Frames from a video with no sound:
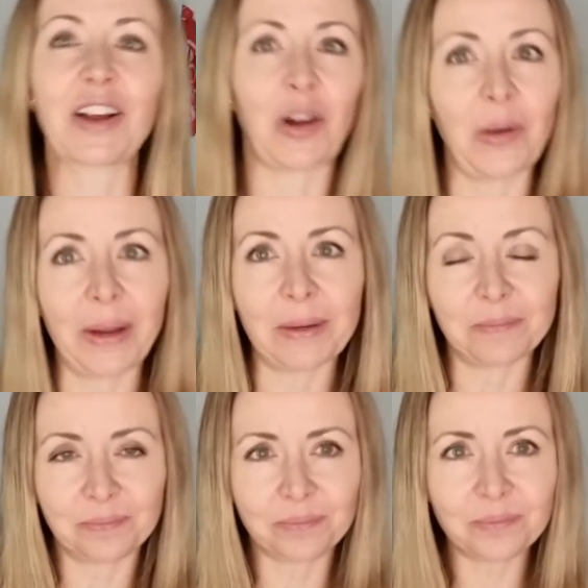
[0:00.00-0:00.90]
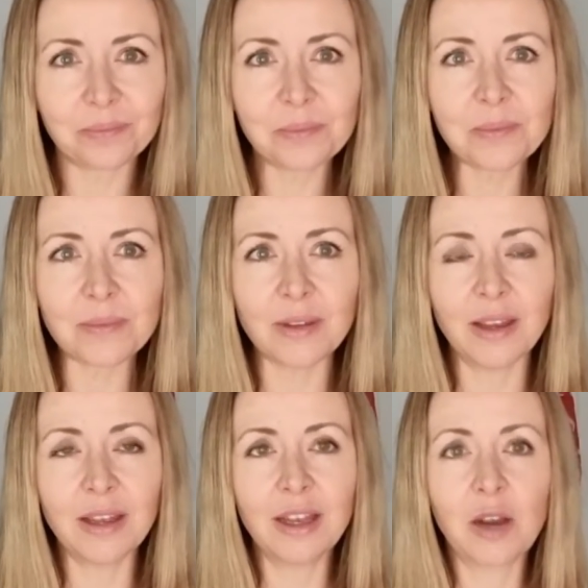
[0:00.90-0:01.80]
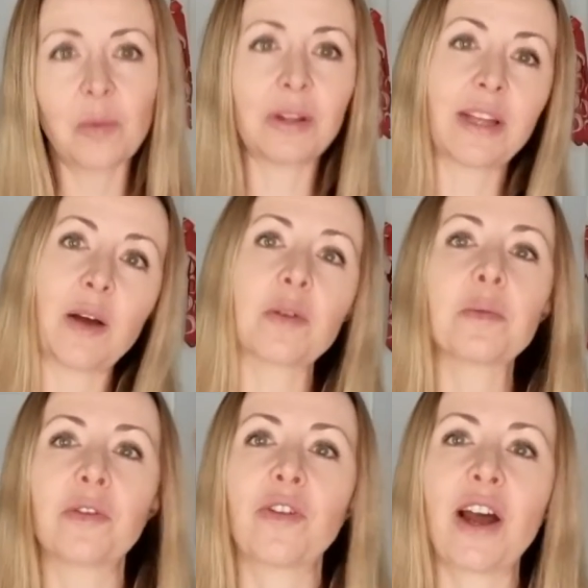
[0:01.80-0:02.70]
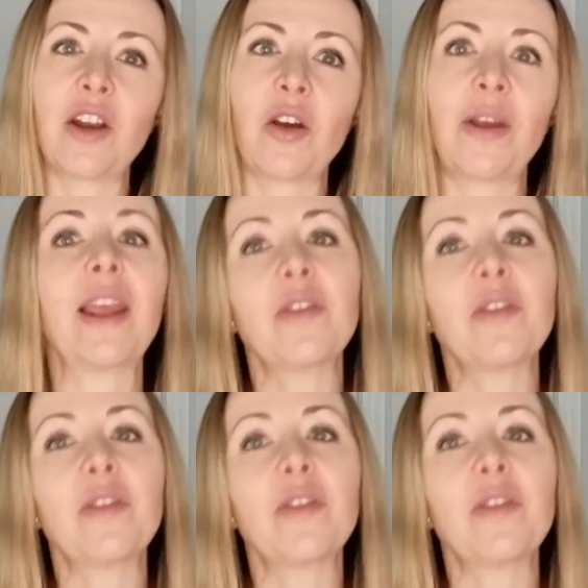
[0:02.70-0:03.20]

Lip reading: and glowing. Well, now with Profhilo,